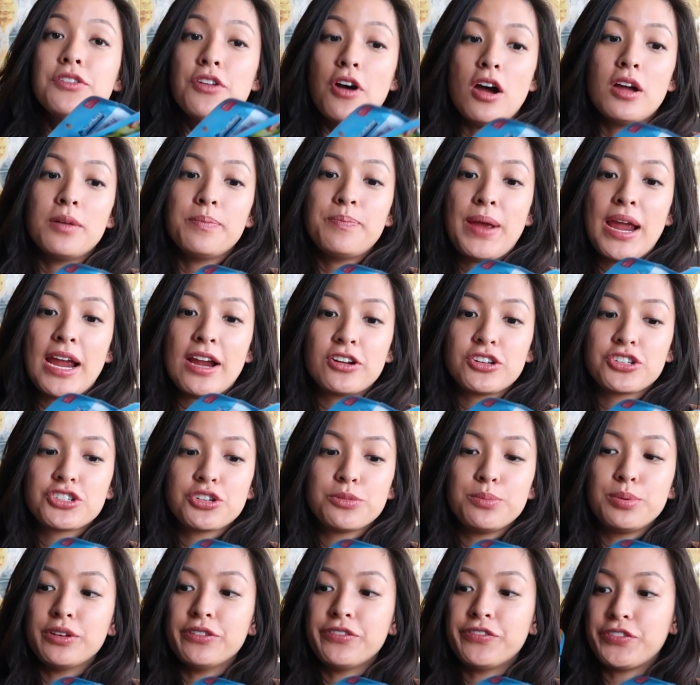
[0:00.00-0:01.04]

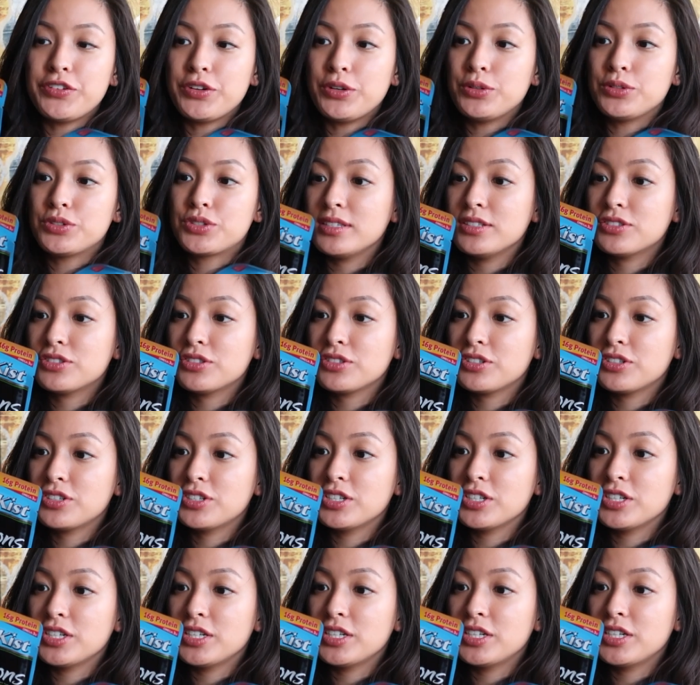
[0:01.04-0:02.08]
non-perishable foods. These are
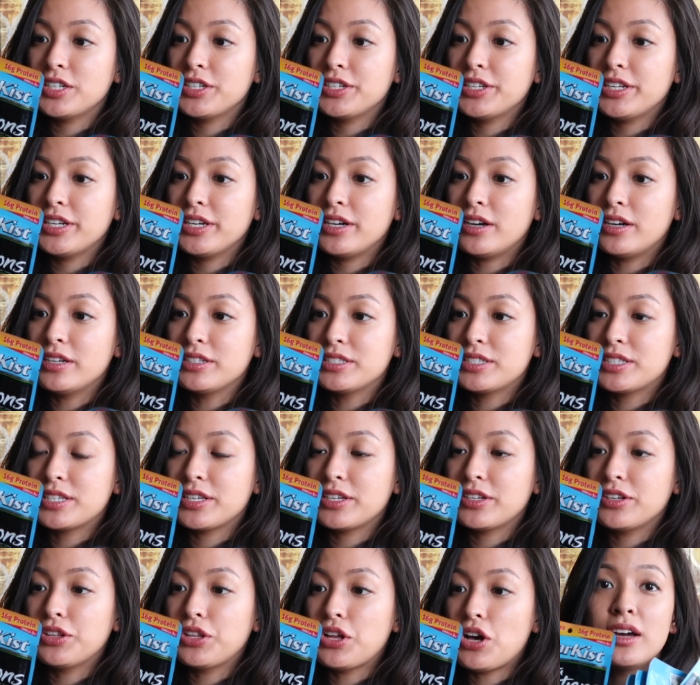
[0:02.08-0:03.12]
good
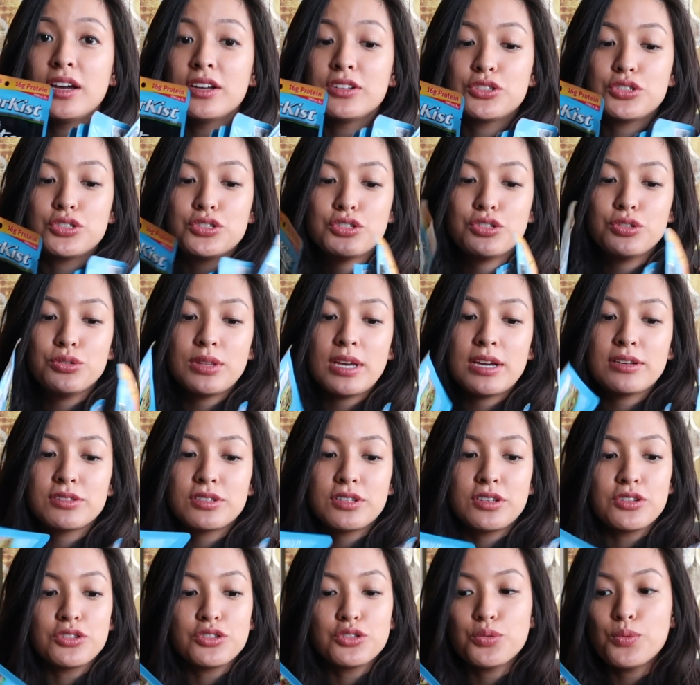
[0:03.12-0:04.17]
until
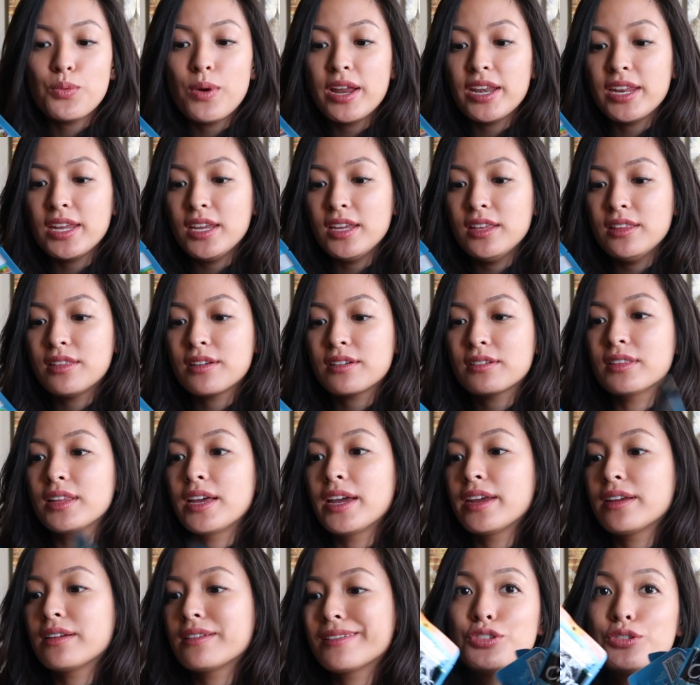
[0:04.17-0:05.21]
2020. They're
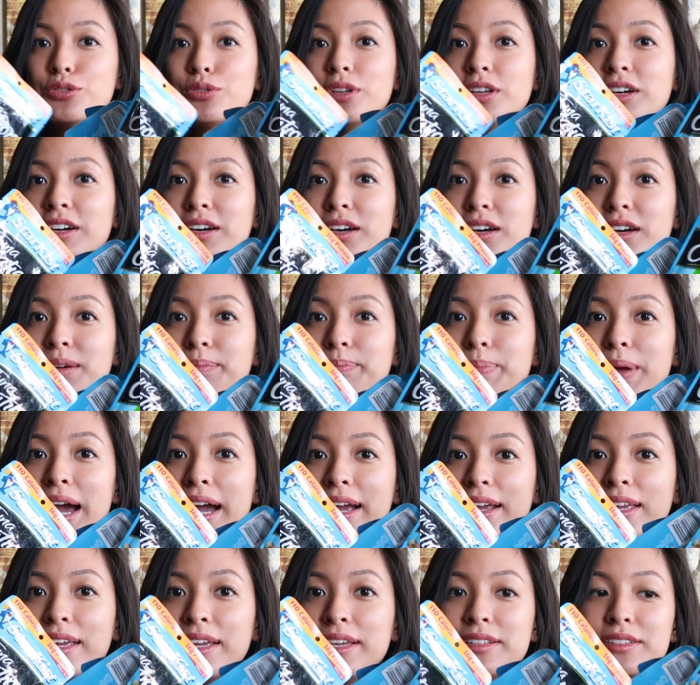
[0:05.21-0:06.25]
like tuna
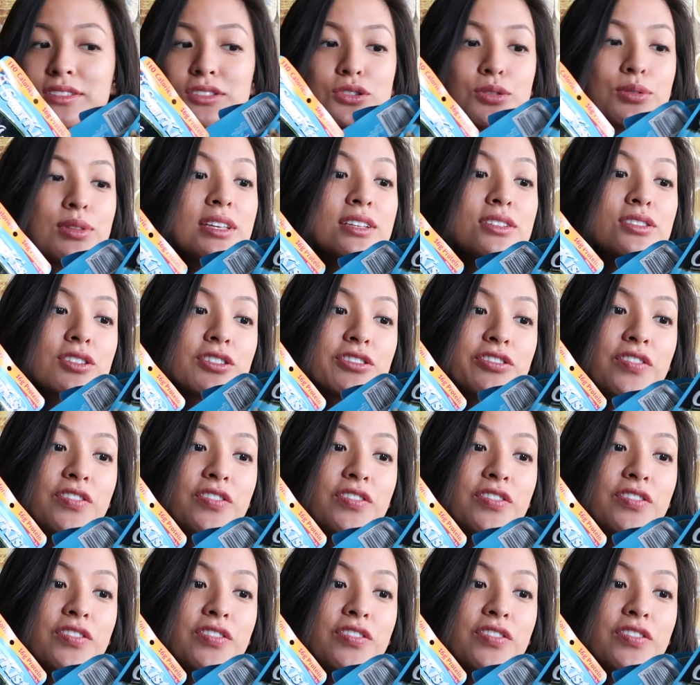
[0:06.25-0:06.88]
packets, so these are